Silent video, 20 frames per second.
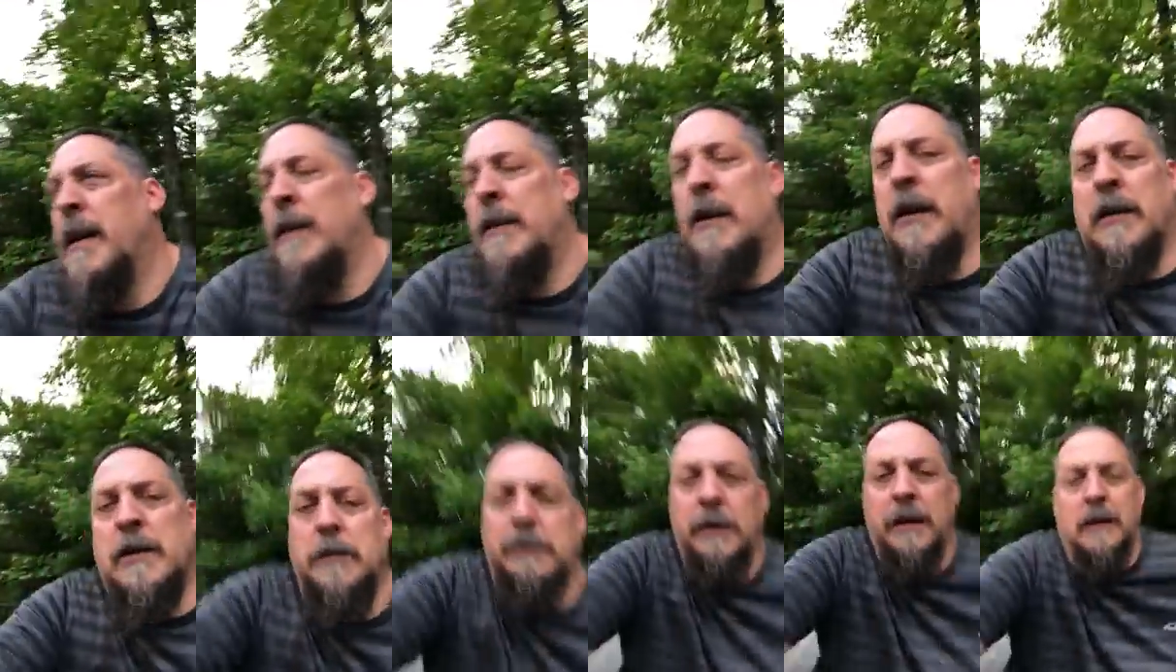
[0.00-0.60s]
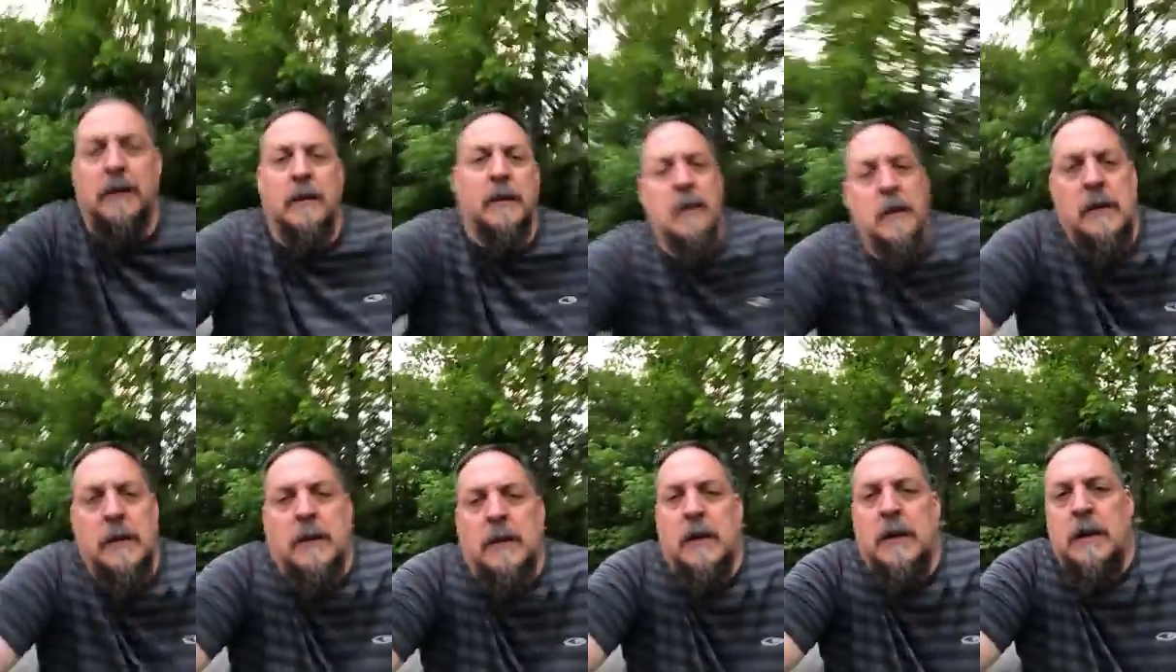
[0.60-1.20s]
I talked about
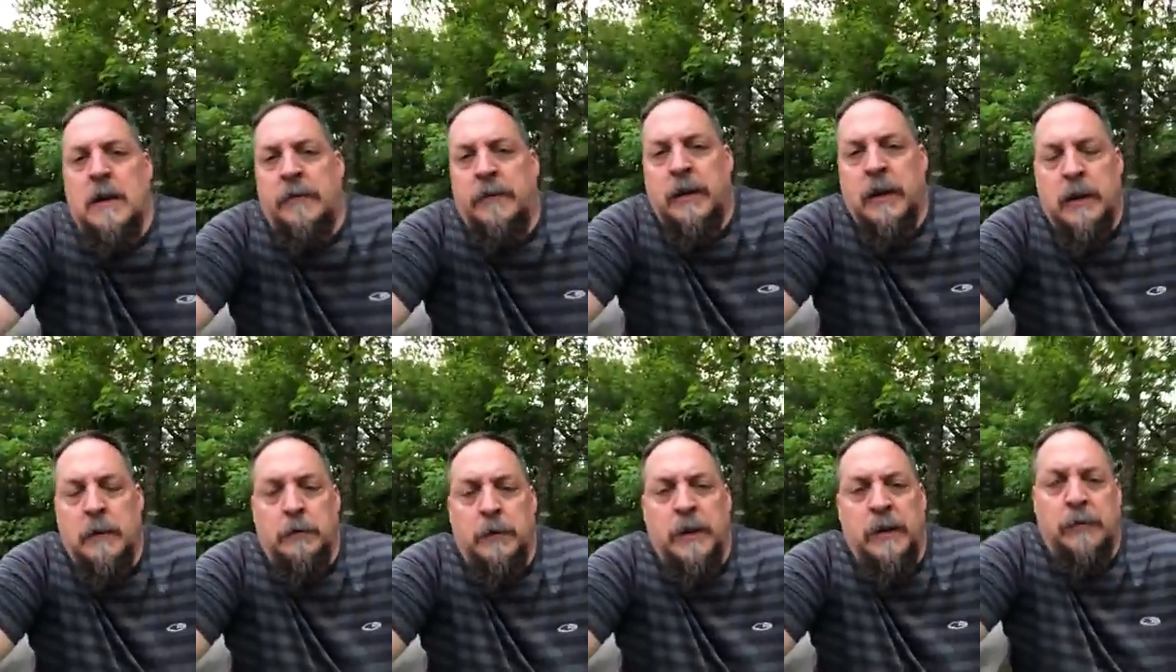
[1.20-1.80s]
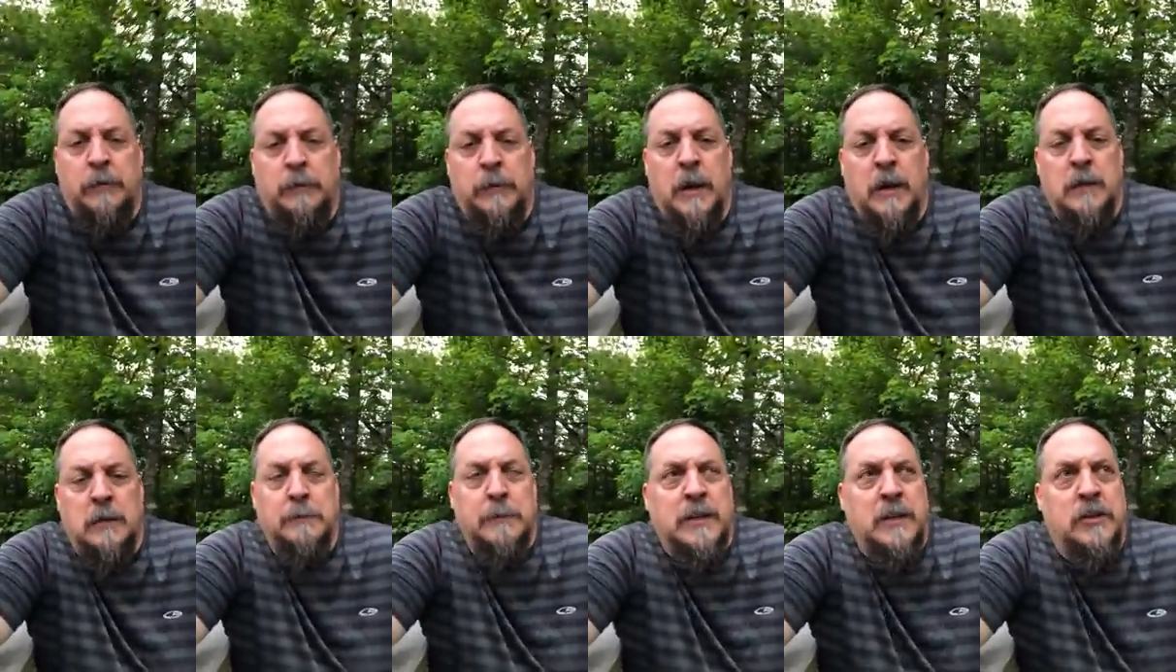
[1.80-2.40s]
if you're going to breed some
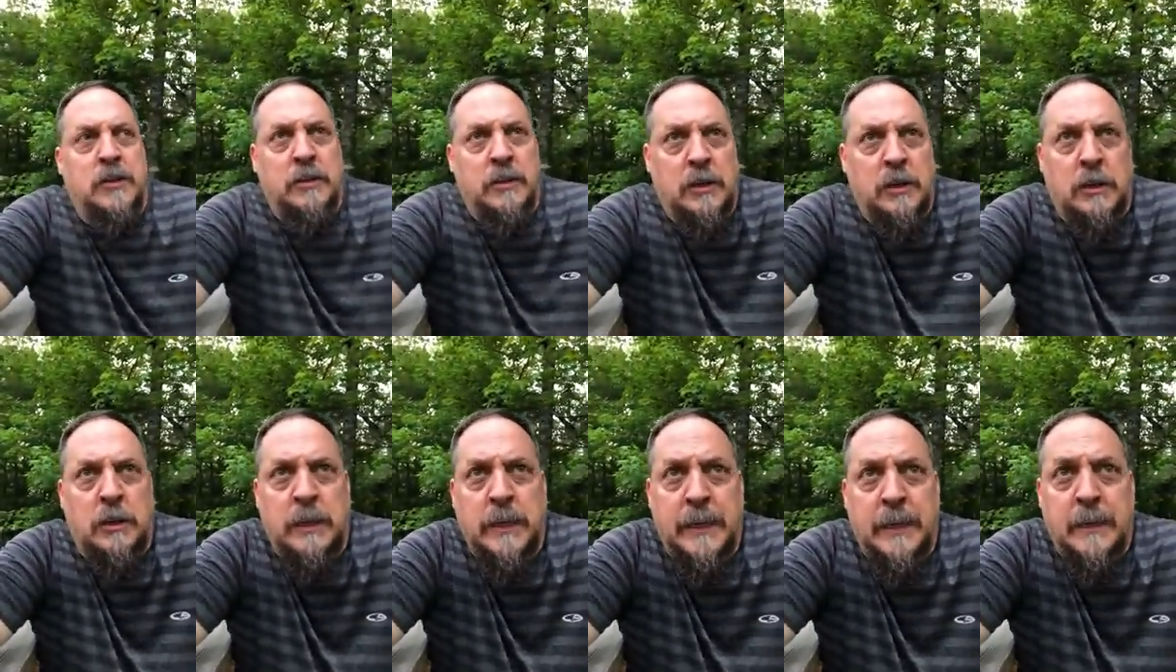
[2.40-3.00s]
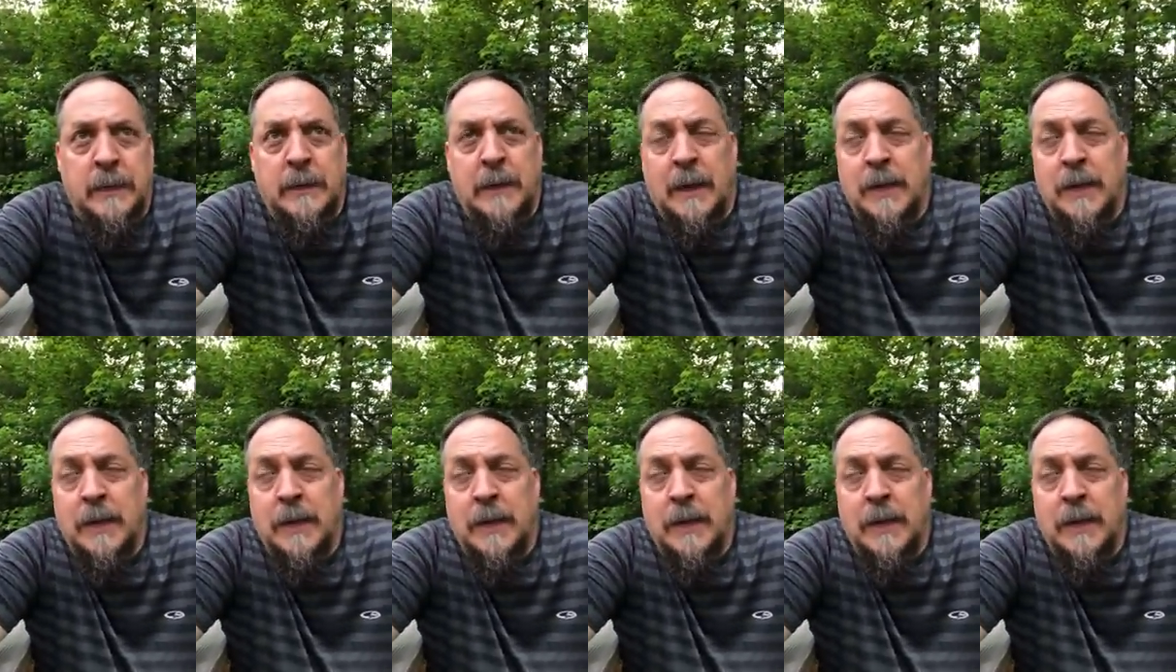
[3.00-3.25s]
dogs, make sure they're clean.